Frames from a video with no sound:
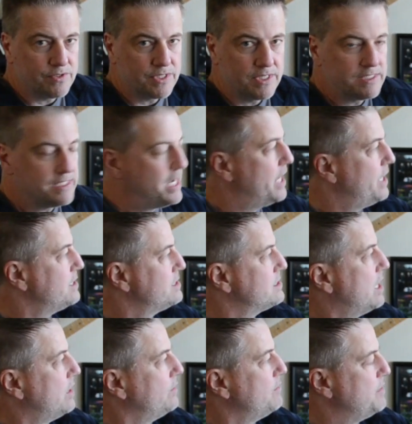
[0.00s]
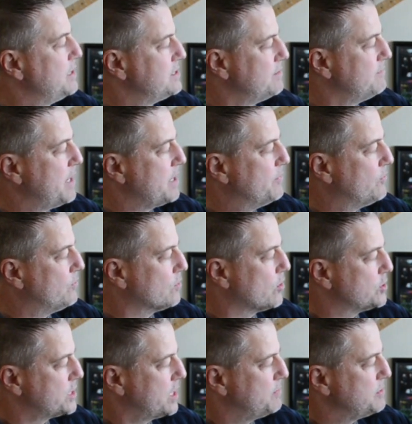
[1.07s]
It's not a solid piece of maple or a
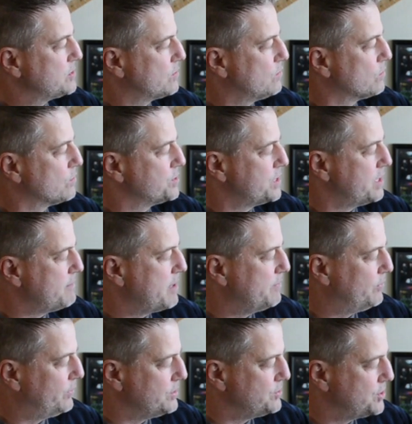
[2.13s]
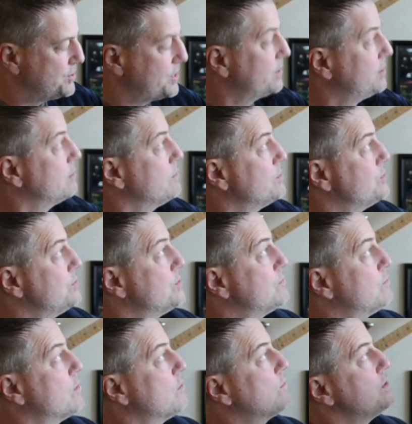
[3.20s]
solid piece of quarter-saw maple. It's just like the originals
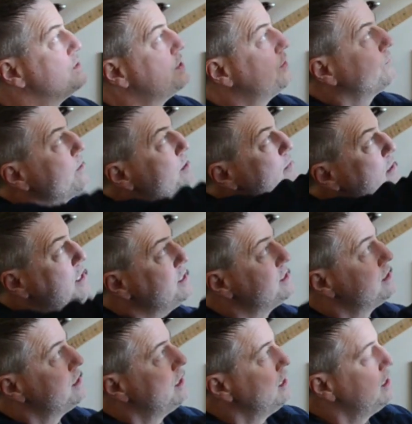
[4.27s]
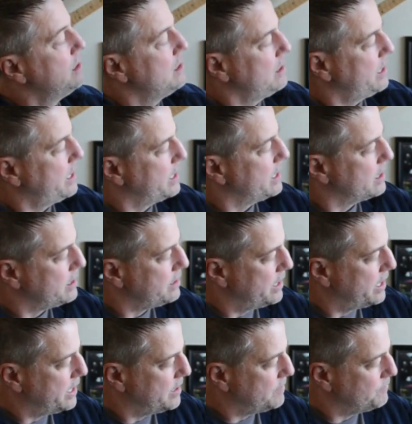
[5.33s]
were, where it's a 3-piece. And
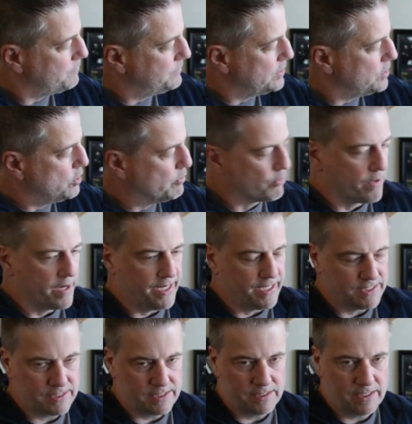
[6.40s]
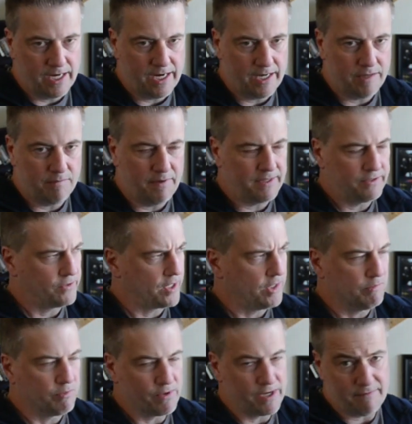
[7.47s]
the new Berettas, I think they're called
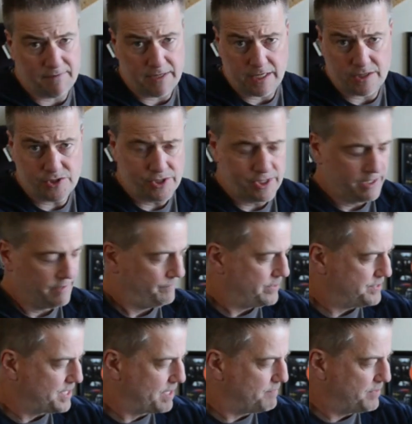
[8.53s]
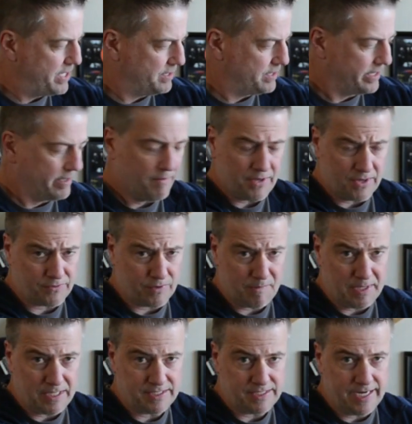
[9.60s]
the Beretta Vintage, same thing. They go with a
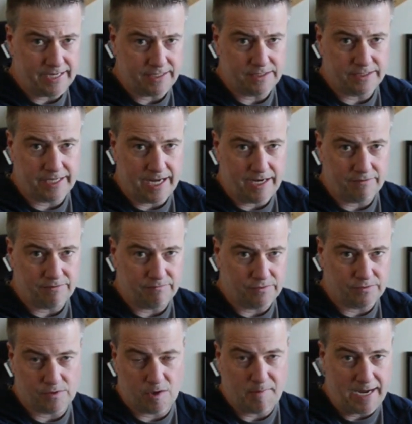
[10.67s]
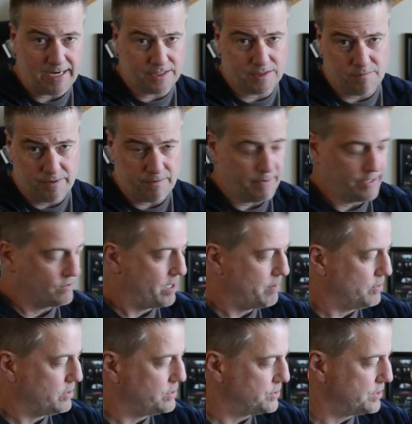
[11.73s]
3-piece neck to kind of throw back to the way Kramer
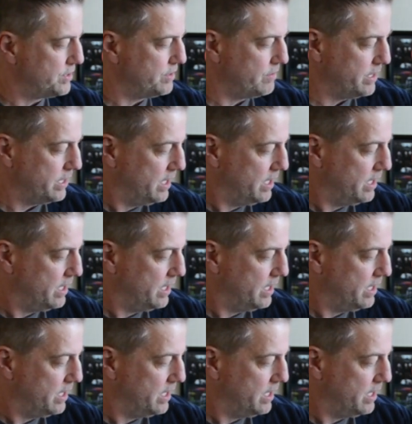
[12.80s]
used to do it.